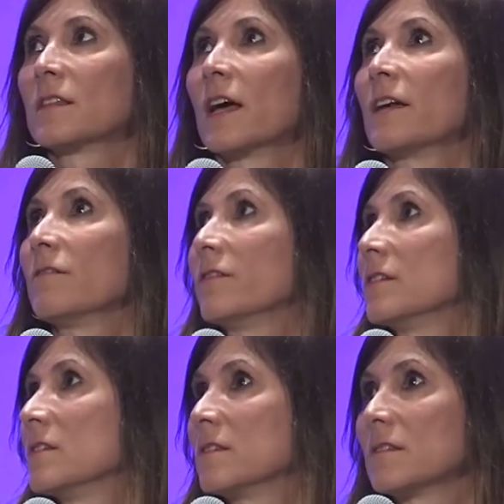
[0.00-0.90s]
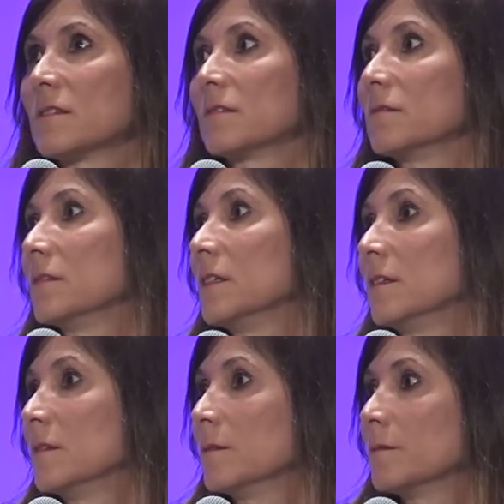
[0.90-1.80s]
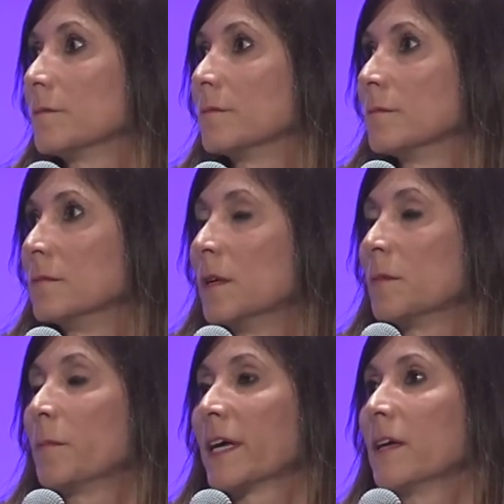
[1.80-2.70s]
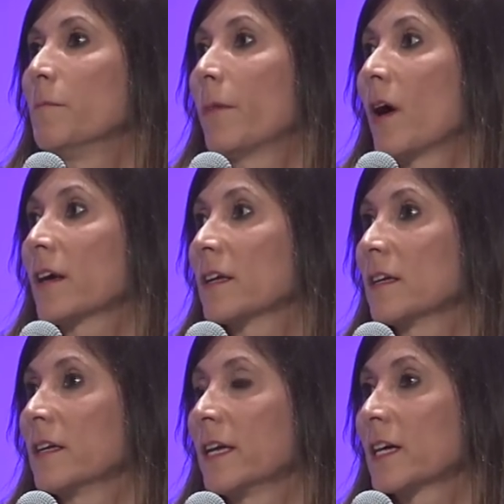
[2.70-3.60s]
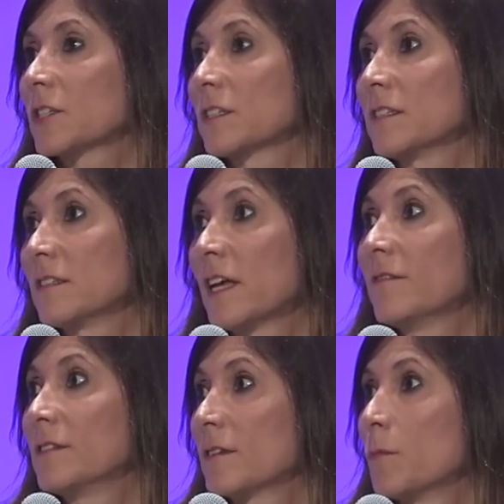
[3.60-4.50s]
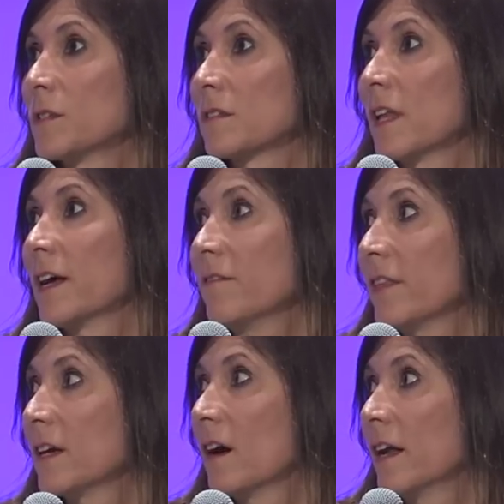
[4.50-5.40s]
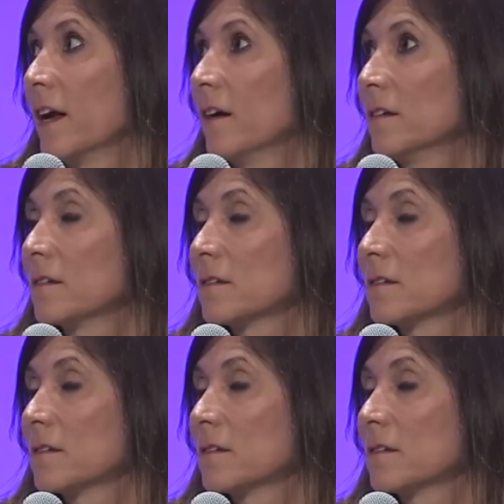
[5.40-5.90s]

life is, you know, I mean, by him barking, he actually saved someone's life. They got out.